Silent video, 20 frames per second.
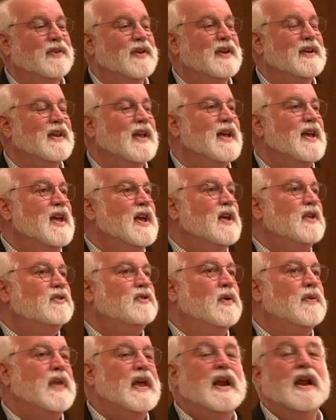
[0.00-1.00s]
And
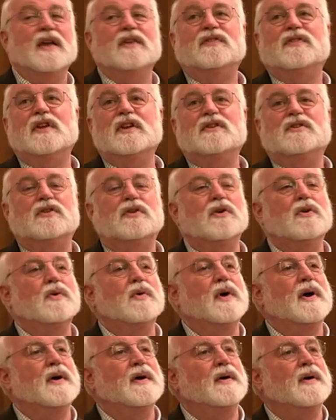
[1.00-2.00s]
so then I see
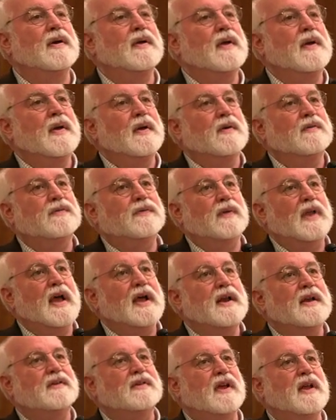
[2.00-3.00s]
2
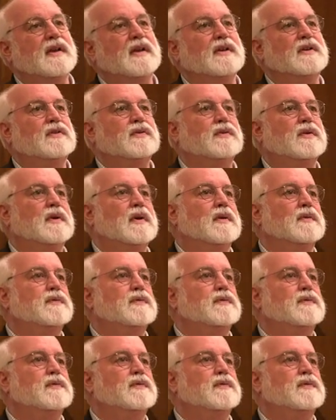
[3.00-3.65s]
flight attendants,